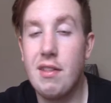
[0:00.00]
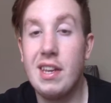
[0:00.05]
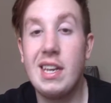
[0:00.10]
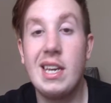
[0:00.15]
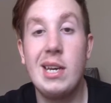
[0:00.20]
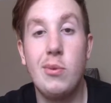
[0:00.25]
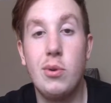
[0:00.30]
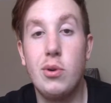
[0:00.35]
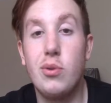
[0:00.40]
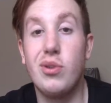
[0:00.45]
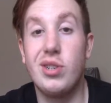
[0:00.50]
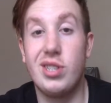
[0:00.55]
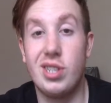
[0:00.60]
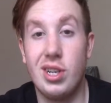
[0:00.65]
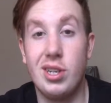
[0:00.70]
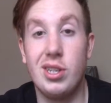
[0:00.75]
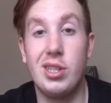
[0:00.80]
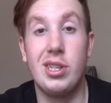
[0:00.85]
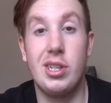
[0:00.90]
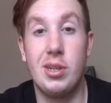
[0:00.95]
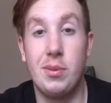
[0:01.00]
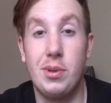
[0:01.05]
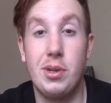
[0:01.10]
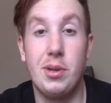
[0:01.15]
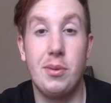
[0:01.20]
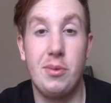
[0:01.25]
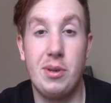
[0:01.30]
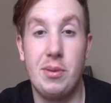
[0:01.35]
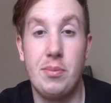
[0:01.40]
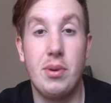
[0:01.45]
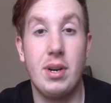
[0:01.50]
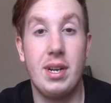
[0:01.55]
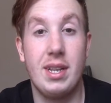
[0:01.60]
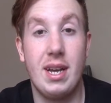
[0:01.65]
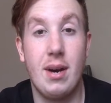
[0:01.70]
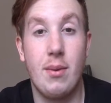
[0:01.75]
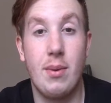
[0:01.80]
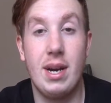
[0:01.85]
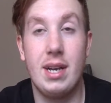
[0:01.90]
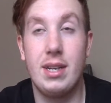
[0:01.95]
he would return to WWE, put it
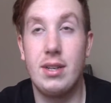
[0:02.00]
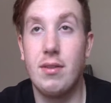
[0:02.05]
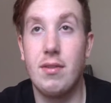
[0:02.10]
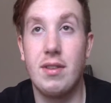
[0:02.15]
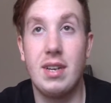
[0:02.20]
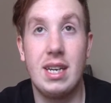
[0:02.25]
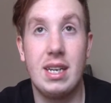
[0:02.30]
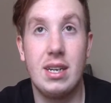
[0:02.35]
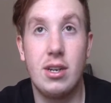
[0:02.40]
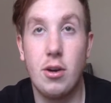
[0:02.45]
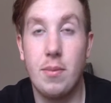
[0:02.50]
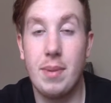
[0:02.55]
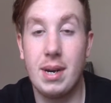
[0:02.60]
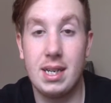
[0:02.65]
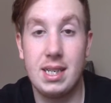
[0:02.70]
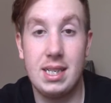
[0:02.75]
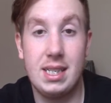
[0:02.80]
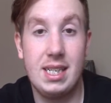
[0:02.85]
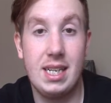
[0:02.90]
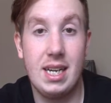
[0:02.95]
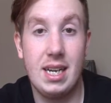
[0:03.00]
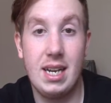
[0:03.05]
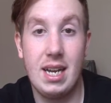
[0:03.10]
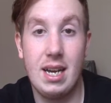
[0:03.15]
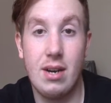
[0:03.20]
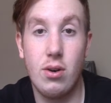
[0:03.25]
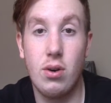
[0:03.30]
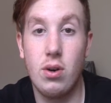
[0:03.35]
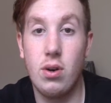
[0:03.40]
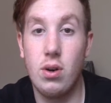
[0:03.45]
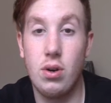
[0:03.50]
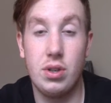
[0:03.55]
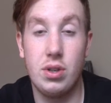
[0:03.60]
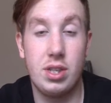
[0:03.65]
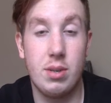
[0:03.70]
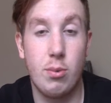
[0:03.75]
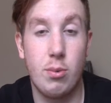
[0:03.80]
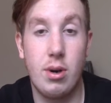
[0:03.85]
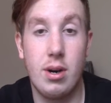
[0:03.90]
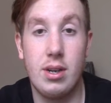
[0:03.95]
that way. I don't think he'd go back to TNA or
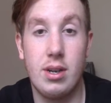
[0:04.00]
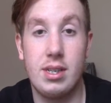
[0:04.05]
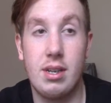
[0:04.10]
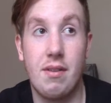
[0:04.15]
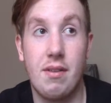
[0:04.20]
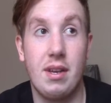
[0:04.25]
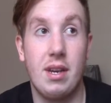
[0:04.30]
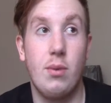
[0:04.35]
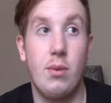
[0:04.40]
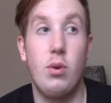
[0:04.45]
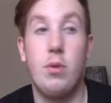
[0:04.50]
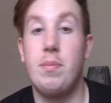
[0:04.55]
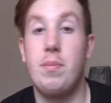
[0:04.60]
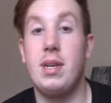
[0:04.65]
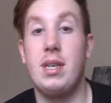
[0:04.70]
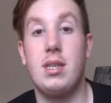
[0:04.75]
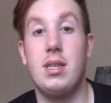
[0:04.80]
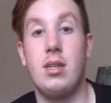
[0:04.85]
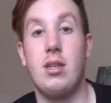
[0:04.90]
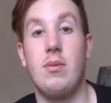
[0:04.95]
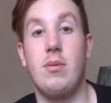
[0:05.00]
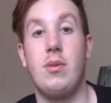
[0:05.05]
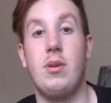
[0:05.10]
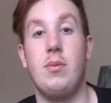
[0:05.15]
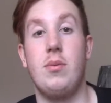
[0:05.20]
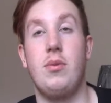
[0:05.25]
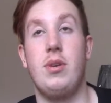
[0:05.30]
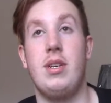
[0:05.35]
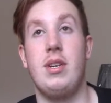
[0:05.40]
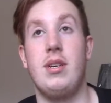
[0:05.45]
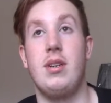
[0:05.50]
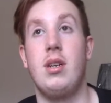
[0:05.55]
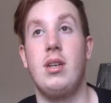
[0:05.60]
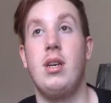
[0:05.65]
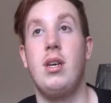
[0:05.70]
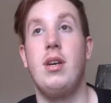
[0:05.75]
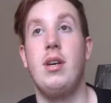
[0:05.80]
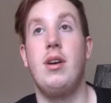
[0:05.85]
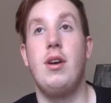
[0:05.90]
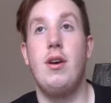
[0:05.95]
somewhere else. I think it would be to WWE and
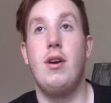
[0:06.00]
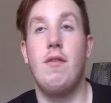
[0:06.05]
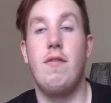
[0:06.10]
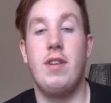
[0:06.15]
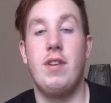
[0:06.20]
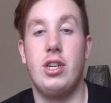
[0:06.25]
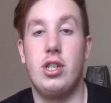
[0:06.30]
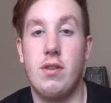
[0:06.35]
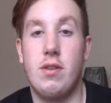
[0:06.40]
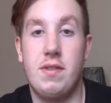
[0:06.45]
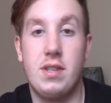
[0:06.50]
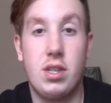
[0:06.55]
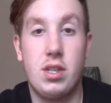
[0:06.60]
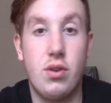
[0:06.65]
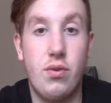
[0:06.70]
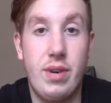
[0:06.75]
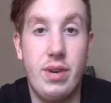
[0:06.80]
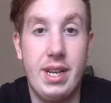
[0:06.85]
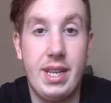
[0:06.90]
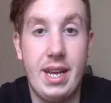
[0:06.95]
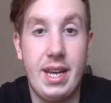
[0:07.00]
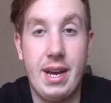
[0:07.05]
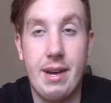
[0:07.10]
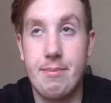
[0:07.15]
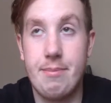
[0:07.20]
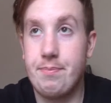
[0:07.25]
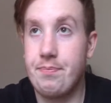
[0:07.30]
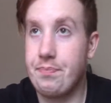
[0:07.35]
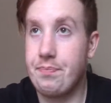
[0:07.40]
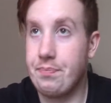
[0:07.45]
finish off his career there.